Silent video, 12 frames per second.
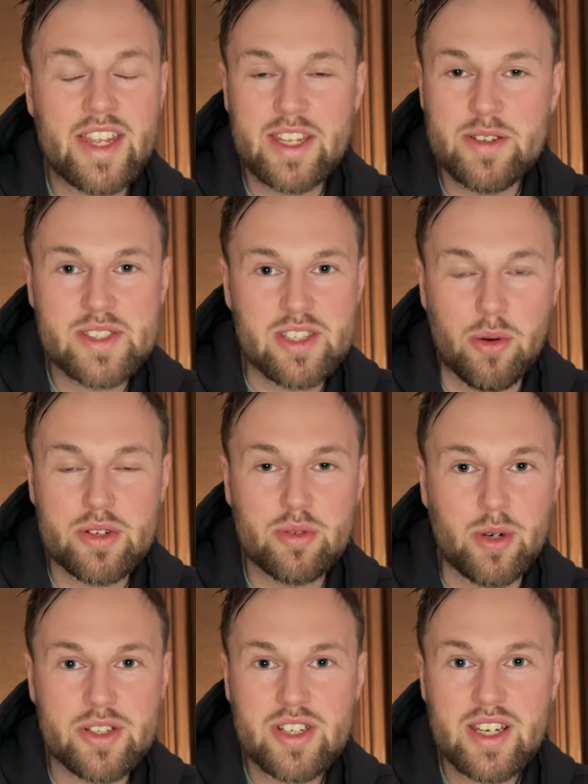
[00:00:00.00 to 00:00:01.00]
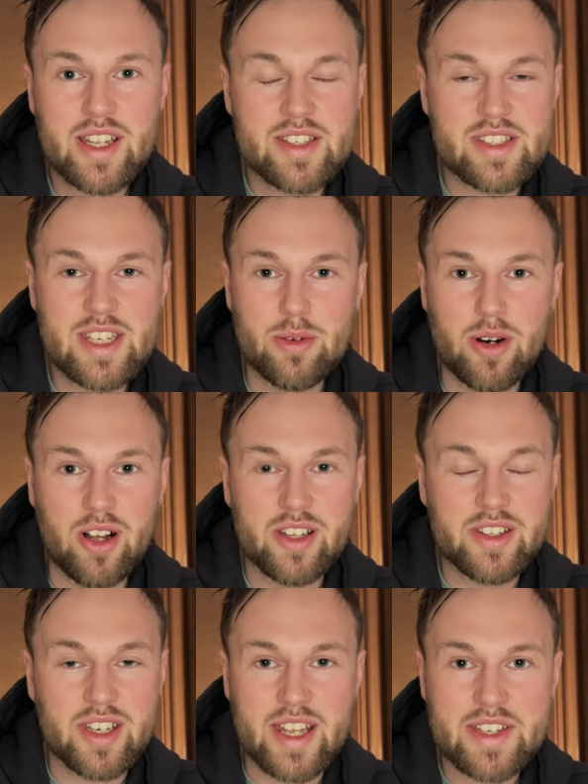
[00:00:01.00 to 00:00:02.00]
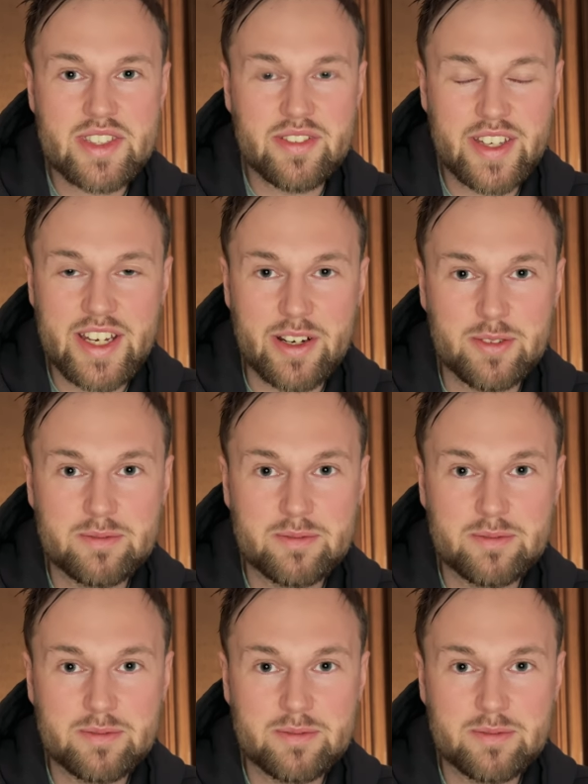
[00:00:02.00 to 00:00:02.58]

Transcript: you so much for watching. See you all in the next video.